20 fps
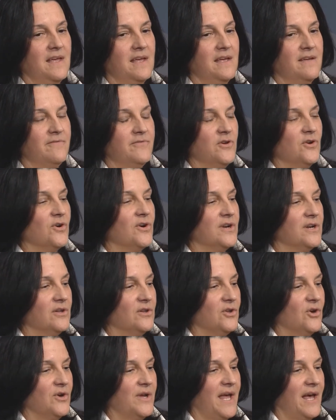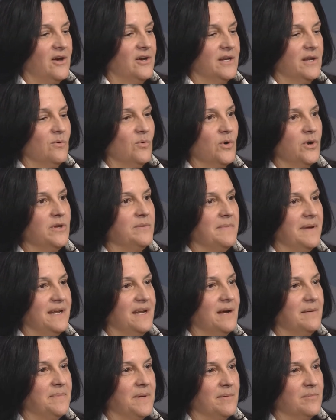if you're in a locality where you may
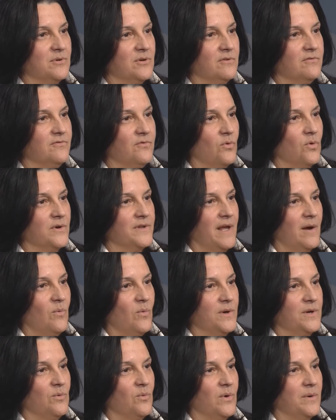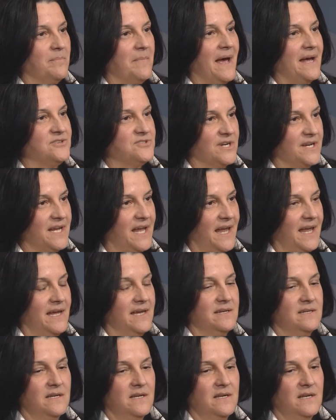not be able to afford that one-to-one match and
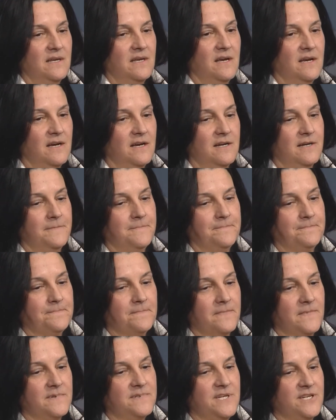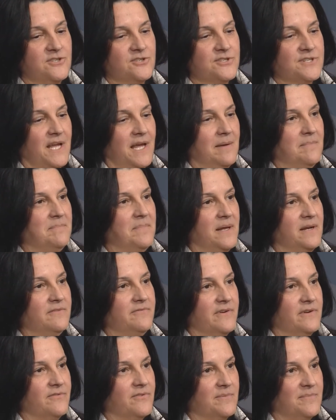the teachers can't
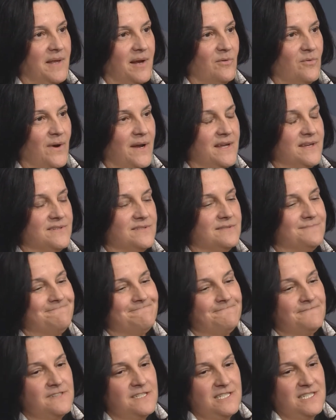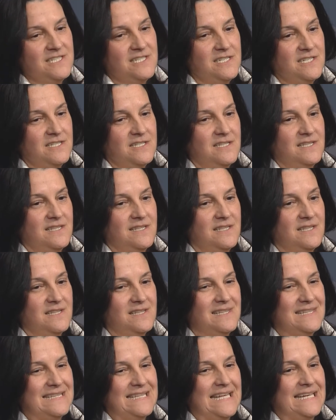benefit from that raise,
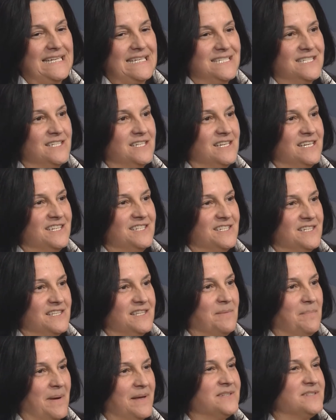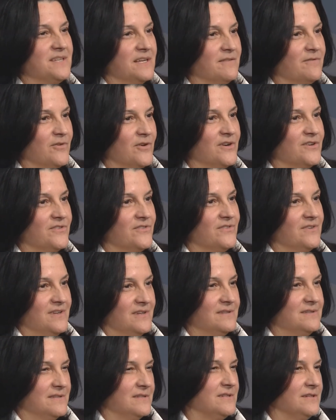then is it the best thing for us
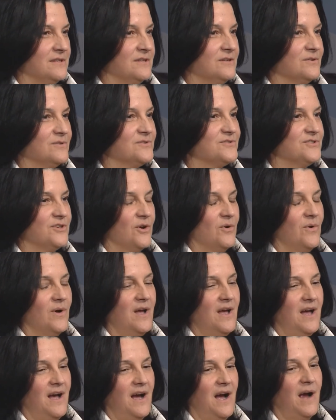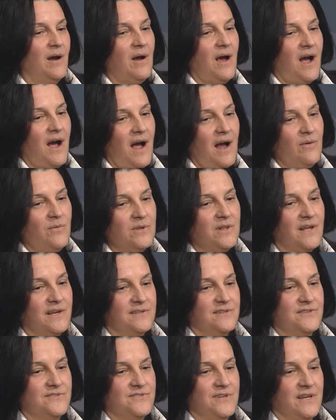to do? So I would
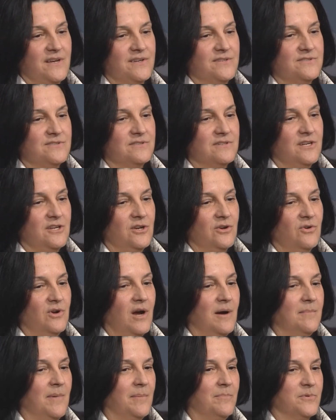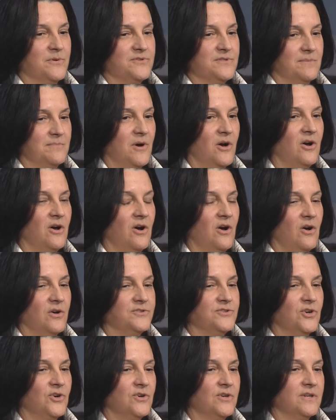like to see us, come up with some
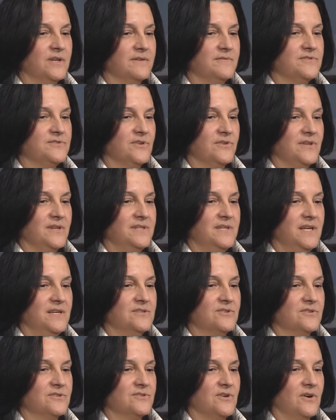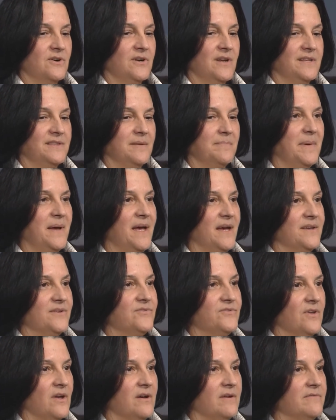alternatives so that teachers aren't at the
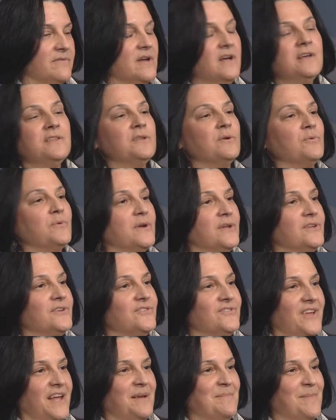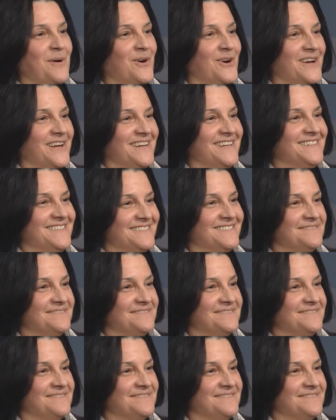behest of the real estate market.